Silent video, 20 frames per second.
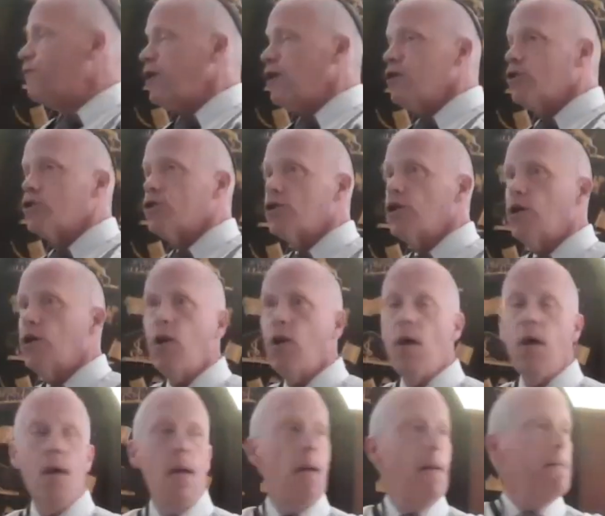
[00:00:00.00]
function
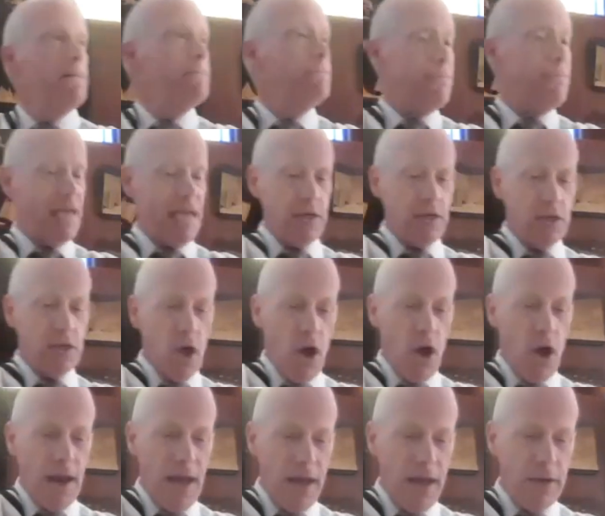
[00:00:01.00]
based
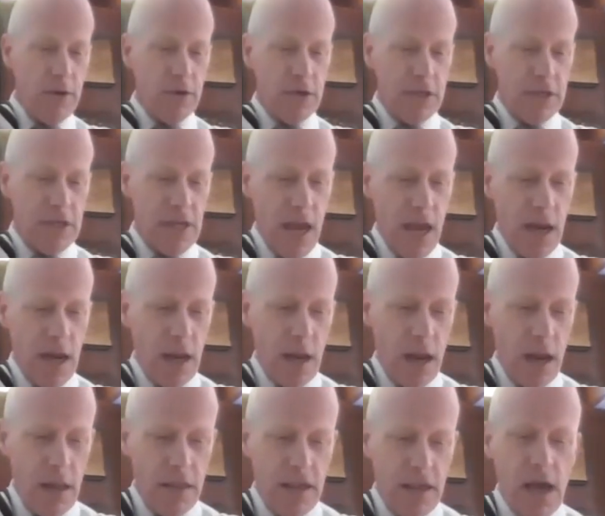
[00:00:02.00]
on understanding
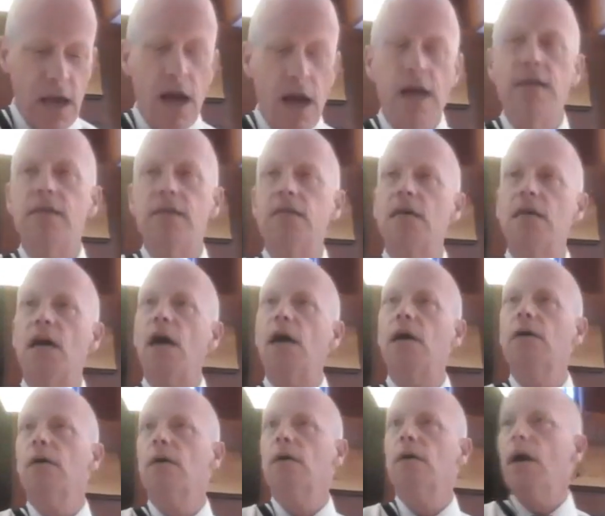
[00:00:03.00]
the idea
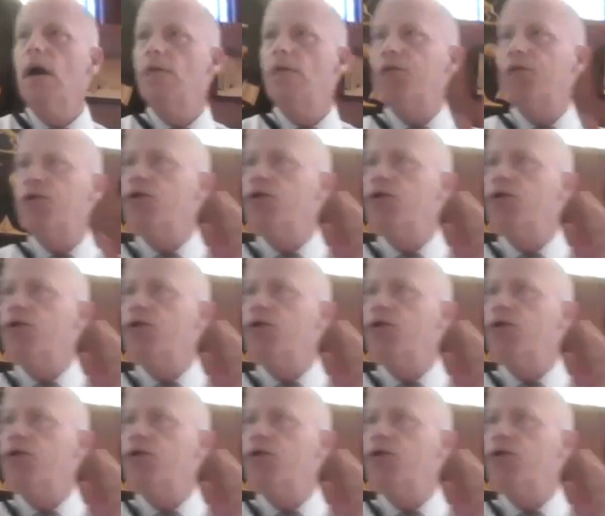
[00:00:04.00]
of